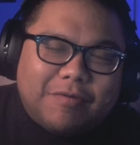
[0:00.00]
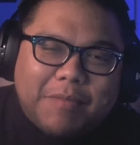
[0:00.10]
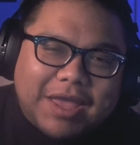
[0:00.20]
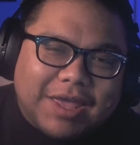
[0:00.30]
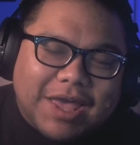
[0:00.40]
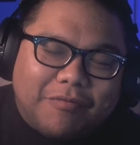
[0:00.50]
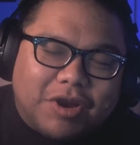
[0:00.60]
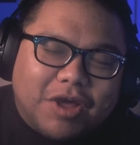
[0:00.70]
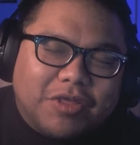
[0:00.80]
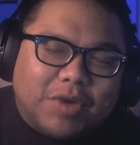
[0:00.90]
We're back again
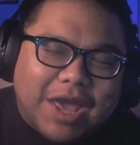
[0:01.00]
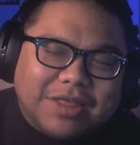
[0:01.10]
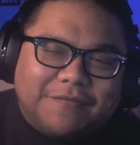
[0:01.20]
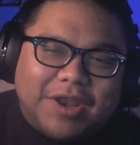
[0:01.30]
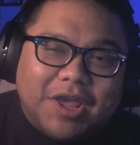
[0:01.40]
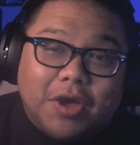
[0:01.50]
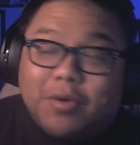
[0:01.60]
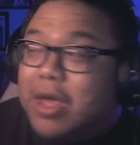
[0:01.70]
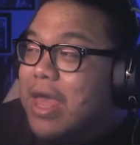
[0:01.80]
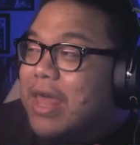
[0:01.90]
with another reaction
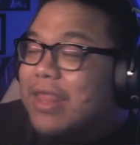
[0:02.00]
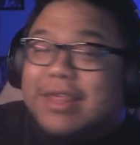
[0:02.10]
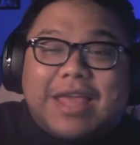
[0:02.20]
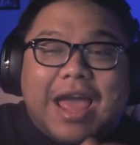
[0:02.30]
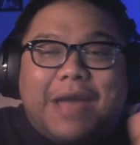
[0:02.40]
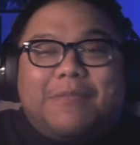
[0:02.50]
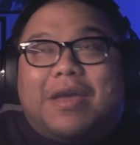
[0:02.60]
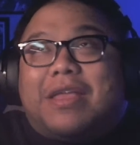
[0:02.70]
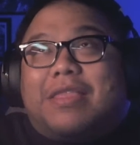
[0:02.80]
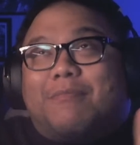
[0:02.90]
video. This time,
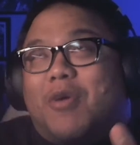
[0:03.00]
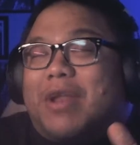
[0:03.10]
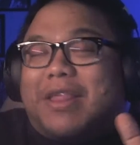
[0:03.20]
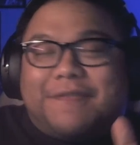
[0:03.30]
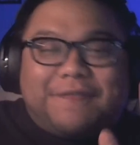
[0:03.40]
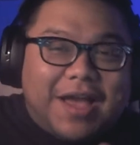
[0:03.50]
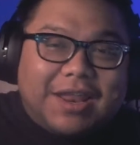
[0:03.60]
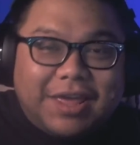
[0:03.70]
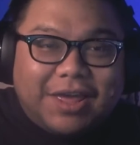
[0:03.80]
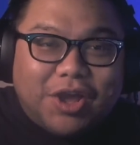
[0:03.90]
the moment is
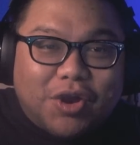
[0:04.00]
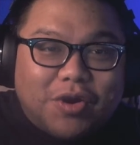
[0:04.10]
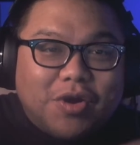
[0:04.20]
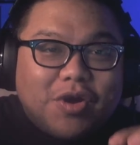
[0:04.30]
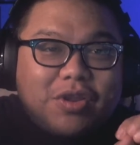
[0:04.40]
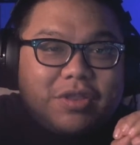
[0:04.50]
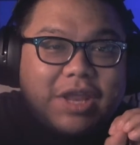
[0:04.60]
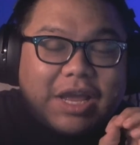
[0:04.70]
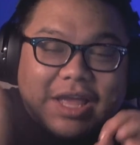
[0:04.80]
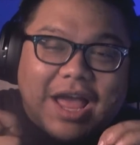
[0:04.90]
finally here,
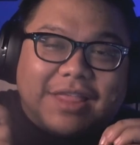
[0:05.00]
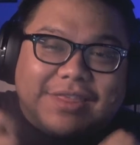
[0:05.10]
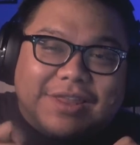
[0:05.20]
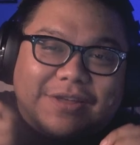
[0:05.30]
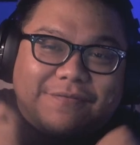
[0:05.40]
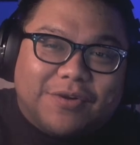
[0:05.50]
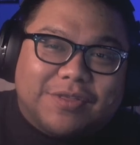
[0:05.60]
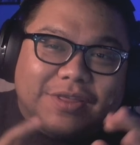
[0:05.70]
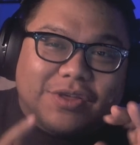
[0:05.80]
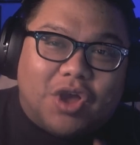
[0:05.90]
the Godzilla
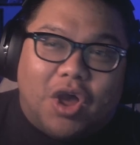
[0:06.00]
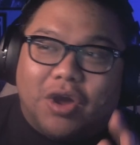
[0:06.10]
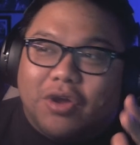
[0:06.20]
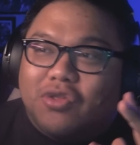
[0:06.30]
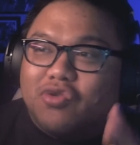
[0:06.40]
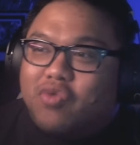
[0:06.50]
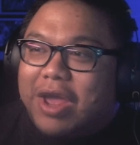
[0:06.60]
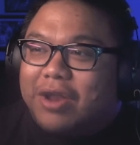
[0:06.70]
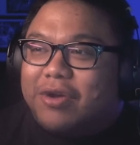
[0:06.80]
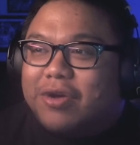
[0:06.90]
versus. Kong
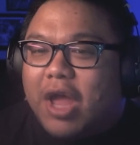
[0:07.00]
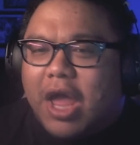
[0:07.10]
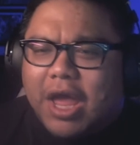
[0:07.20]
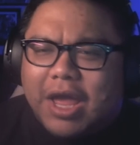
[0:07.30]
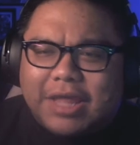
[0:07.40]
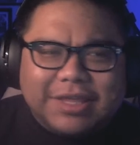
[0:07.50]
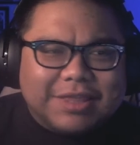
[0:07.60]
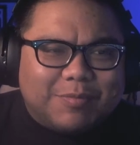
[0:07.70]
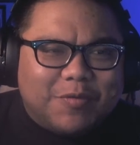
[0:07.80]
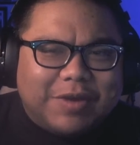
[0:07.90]
trailer. Uh, I think
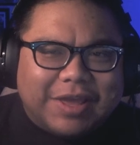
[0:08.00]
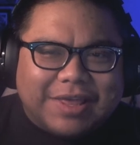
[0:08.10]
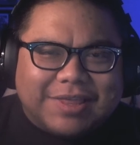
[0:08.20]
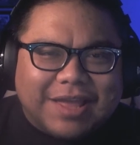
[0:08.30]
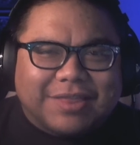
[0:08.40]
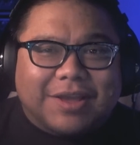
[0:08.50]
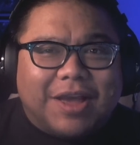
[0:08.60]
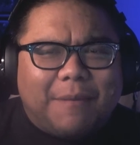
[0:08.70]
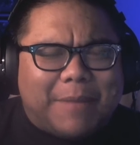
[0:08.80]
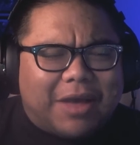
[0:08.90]
the movie is set to
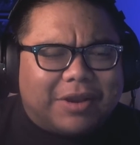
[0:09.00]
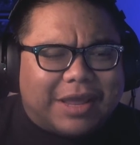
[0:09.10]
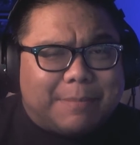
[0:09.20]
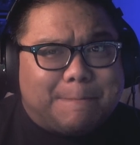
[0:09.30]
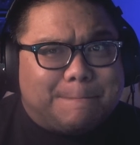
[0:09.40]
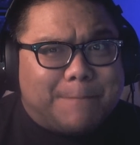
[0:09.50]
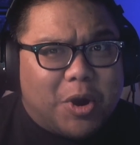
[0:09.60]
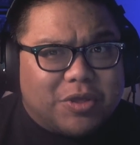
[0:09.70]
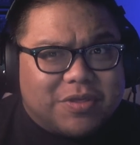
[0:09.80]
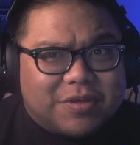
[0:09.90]
come out in
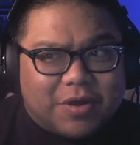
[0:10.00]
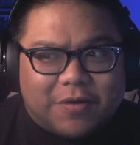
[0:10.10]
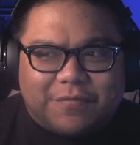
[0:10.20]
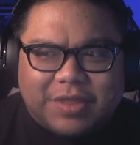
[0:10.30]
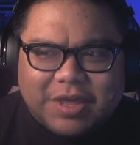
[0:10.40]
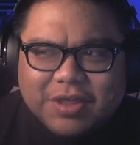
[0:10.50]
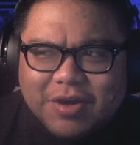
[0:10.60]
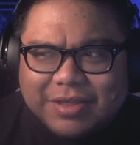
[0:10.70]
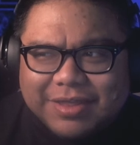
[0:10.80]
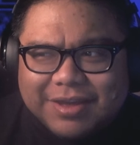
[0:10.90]
March of this
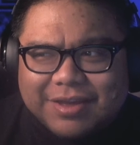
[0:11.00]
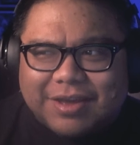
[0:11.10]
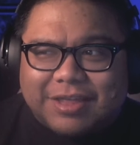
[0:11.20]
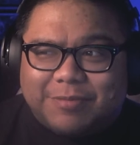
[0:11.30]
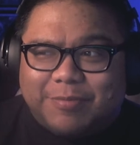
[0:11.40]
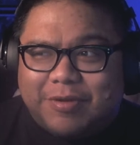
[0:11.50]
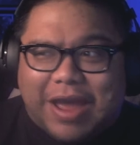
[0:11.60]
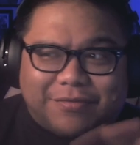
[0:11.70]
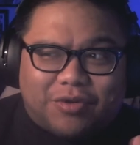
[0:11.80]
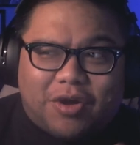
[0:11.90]
year, I think, because it's been
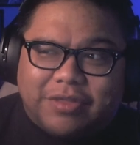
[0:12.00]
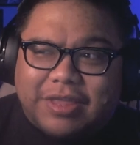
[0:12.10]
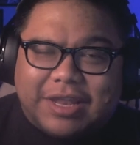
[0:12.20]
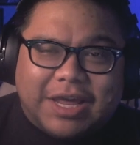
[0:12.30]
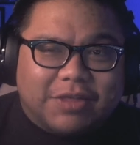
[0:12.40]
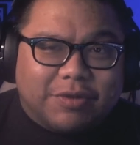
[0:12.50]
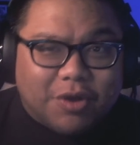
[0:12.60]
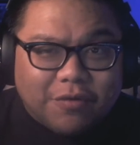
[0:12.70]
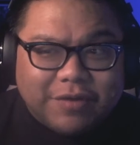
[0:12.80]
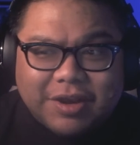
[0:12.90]
after all the delays with
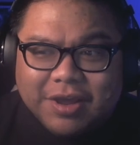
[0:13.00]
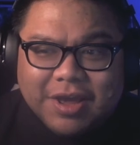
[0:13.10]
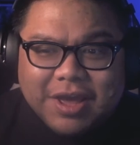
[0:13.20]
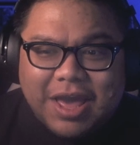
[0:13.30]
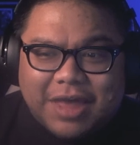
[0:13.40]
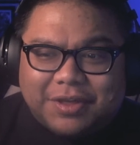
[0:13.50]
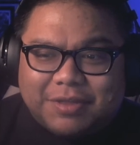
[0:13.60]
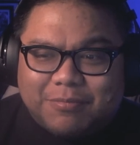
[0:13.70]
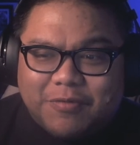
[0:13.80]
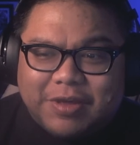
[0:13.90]
COVID. I think
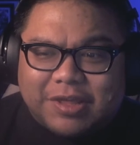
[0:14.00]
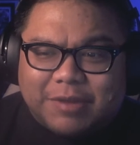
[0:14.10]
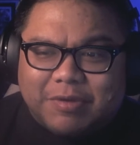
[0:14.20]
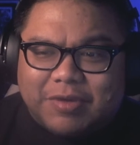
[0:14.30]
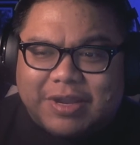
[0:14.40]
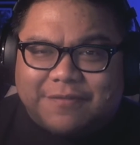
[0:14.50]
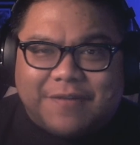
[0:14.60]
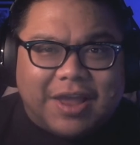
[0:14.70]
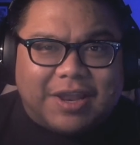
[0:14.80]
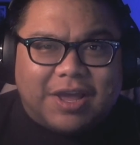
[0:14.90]
the movie is going to be released
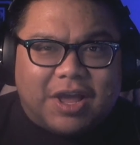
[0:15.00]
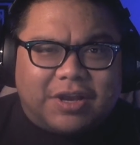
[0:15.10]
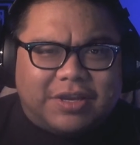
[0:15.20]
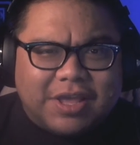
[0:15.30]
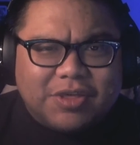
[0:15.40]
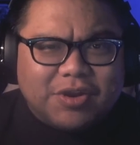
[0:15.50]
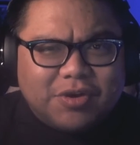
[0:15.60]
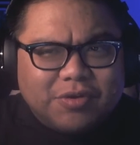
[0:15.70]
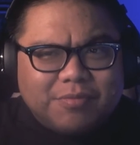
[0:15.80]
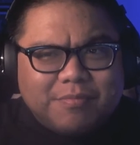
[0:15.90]
finally on
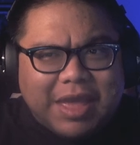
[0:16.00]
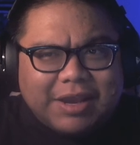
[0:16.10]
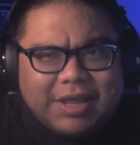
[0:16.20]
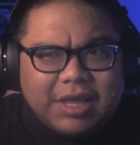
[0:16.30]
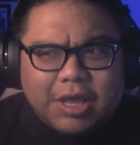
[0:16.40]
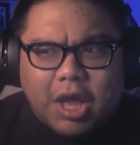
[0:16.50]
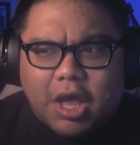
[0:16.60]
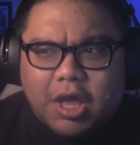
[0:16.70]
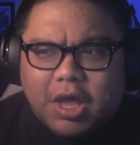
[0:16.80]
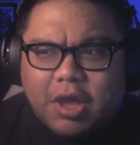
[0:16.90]
digital, mainly
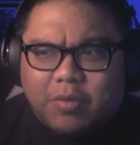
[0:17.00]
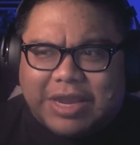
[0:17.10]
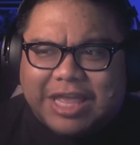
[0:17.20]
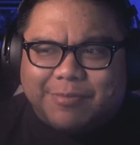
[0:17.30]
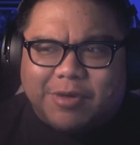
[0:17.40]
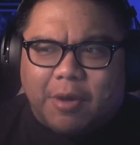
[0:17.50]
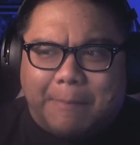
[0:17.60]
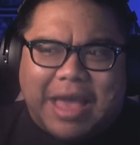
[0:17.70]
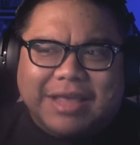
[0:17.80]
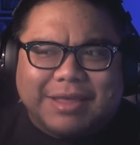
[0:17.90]
uh, with H B O
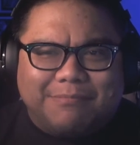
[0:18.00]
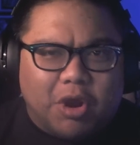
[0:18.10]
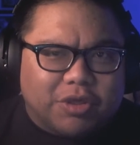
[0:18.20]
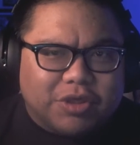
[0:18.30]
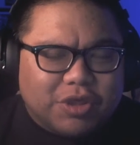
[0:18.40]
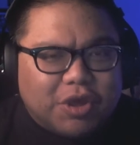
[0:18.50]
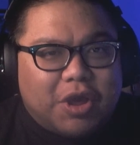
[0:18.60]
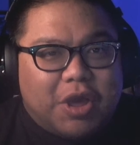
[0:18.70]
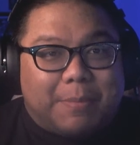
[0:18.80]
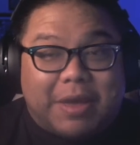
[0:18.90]
Max in March.
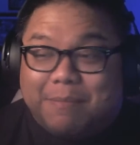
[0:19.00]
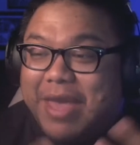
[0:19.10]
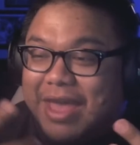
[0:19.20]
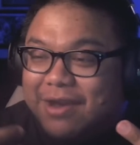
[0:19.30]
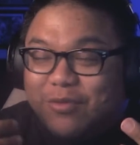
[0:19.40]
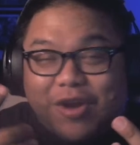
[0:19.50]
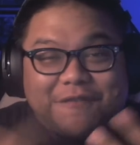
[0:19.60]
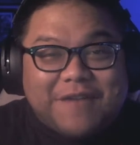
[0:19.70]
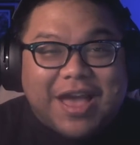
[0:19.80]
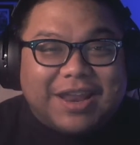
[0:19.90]
But man, we
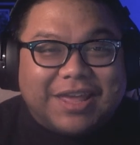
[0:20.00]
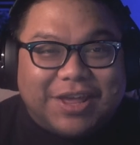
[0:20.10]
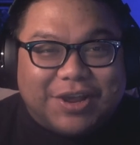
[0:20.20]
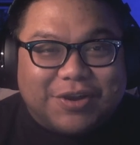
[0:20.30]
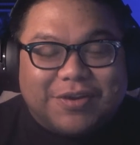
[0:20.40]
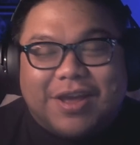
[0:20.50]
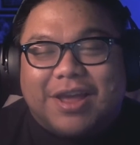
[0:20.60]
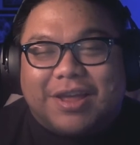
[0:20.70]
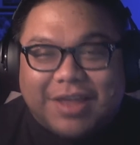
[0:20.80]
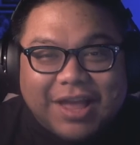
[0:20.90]
are finally here,
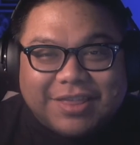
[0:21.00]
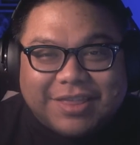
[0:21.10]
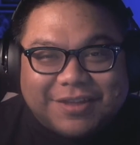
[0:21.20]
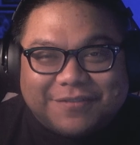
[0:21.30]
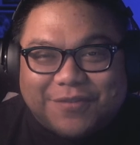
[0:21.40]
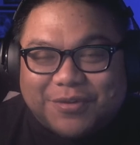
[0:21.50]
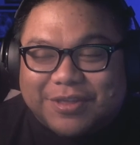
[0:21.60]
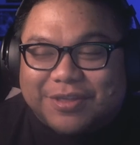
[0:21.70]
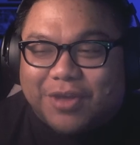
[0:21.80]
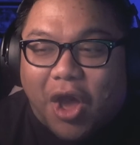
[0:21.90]
Godzilla
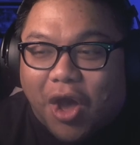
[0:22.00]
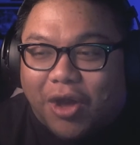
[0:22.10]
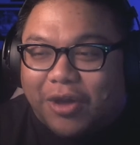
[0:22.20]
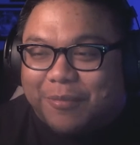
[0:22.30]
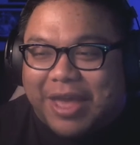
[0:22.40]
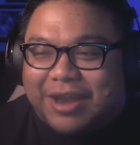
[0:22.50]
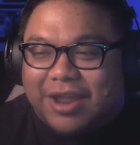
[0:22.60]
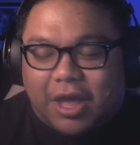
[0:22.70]
versus. Kong, man.